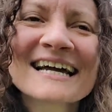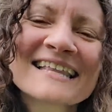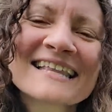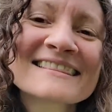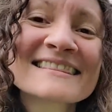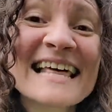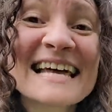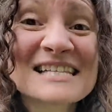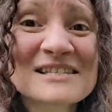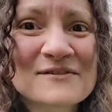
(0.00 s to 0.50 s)

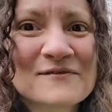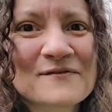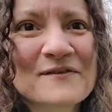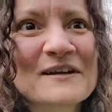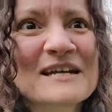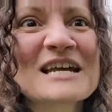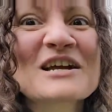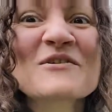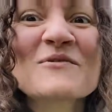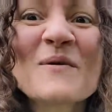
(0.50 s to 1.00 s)
And that's a
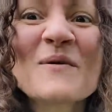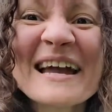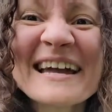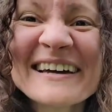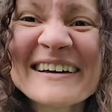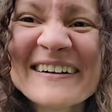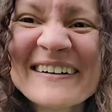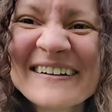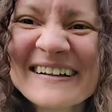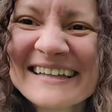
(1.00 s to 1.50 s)
funny
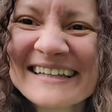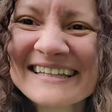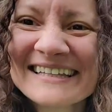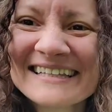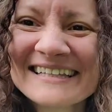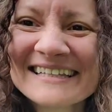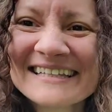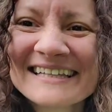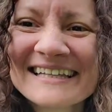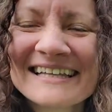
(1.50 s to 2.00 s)
quail,
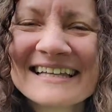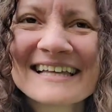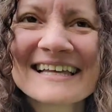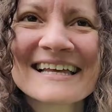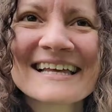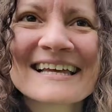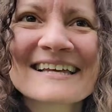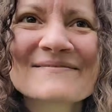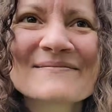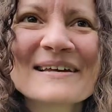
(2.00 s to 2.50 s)

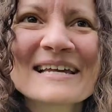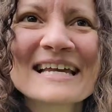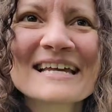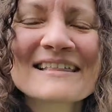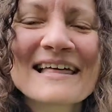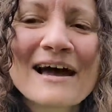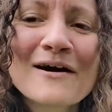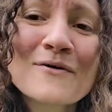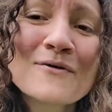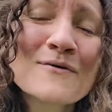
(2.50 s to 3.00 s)
making
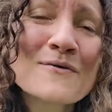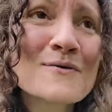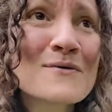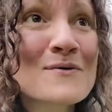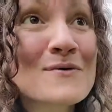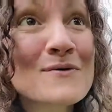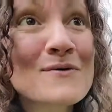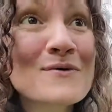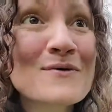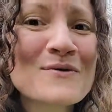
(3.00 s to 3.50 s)
that hoo
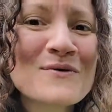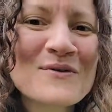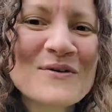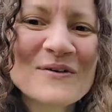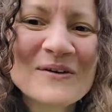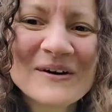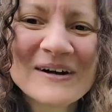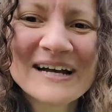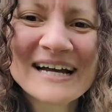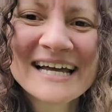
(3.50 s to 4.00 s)
hoo hoo.
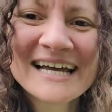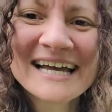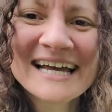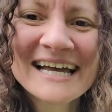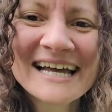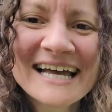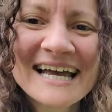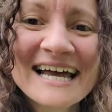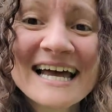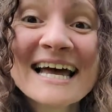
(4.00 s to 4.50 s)

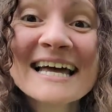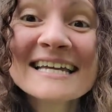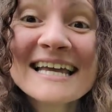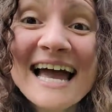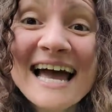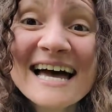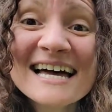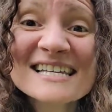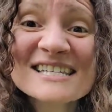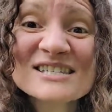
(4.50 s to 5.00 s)

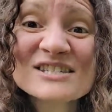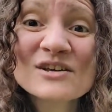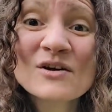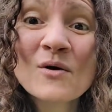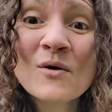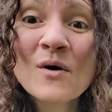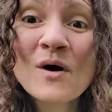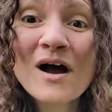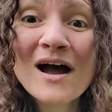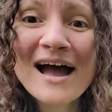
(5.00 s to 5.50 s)
Yeah,
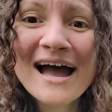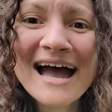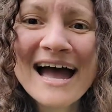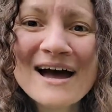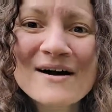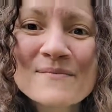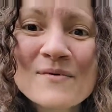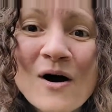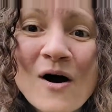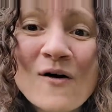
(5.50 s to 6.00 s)
so
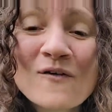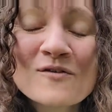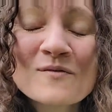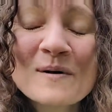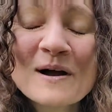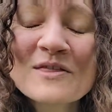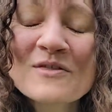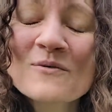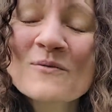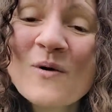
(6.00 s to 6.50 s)
over
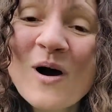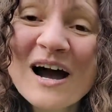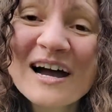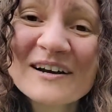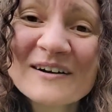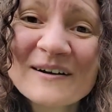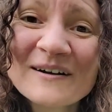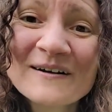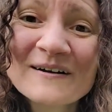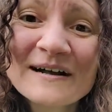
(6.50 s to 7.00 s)
by the
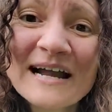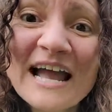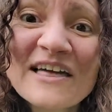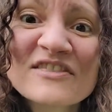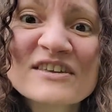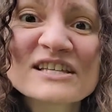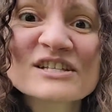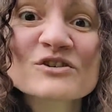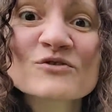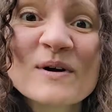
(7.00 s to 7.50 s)
water and
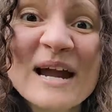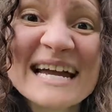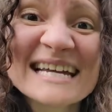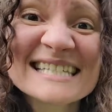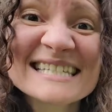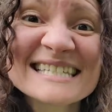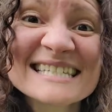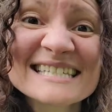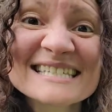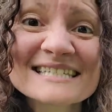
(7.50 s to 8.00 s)
these
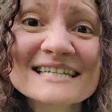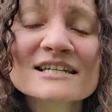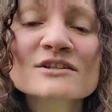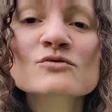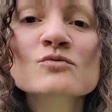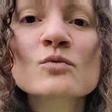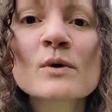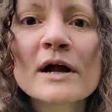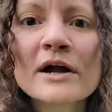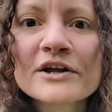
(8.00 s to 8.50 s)
grasses is
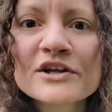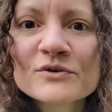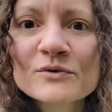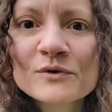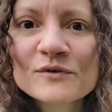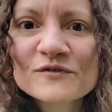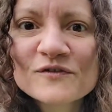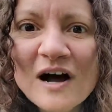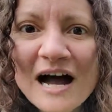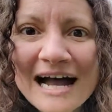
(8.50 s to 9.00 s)
where you will
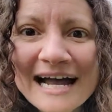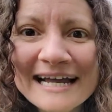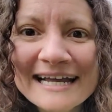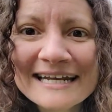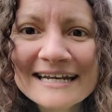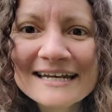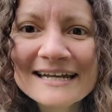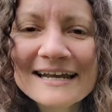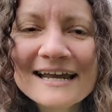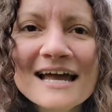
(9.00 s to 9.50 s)

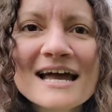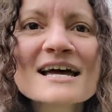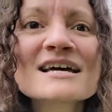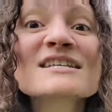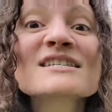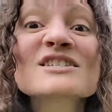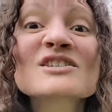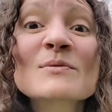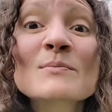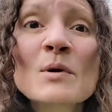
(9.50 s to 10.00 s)
find
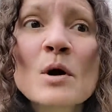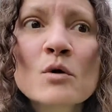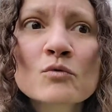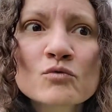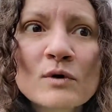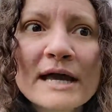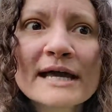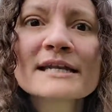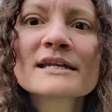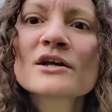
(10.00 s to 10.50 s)
some
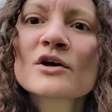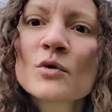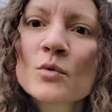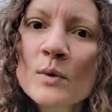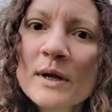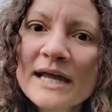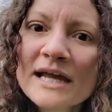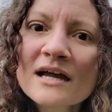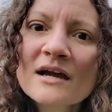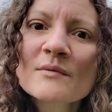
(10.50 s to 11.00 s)

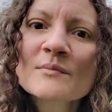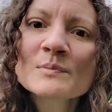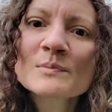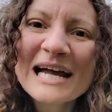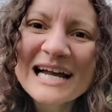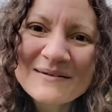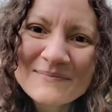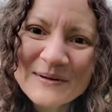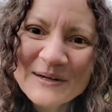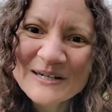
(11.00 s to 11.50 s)
red-winged
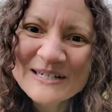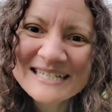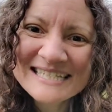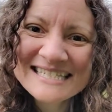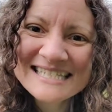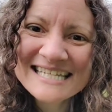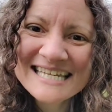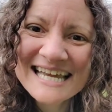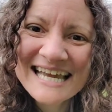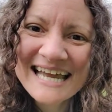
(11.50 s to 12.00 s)
blackbirds.